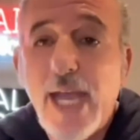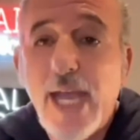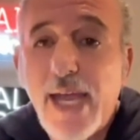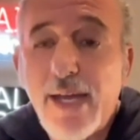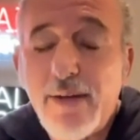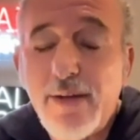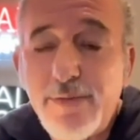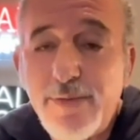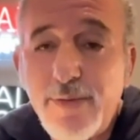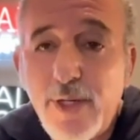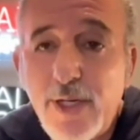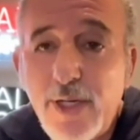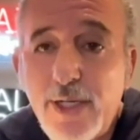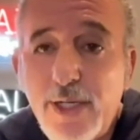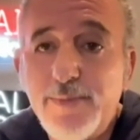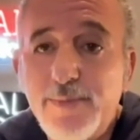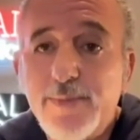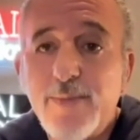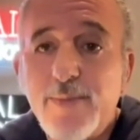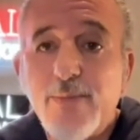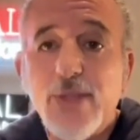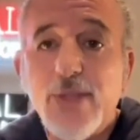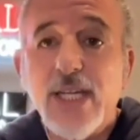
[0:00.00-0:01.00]
have
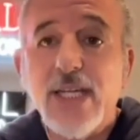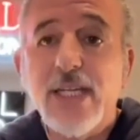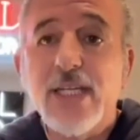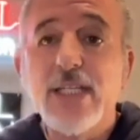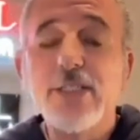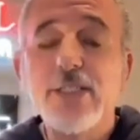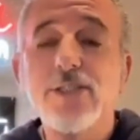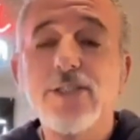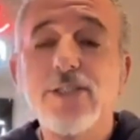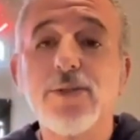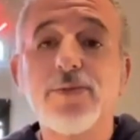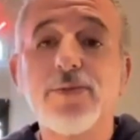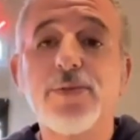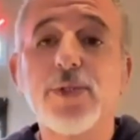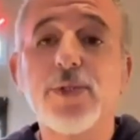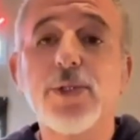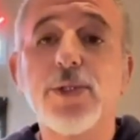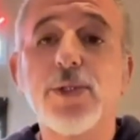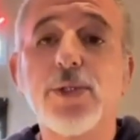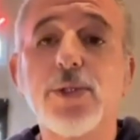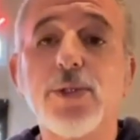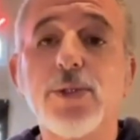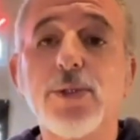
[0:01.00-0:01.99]
fun, eat some
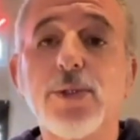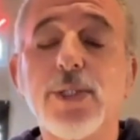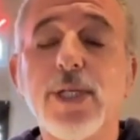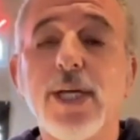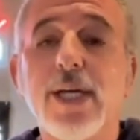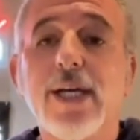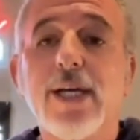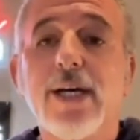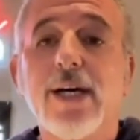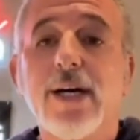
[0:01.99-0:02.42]
food,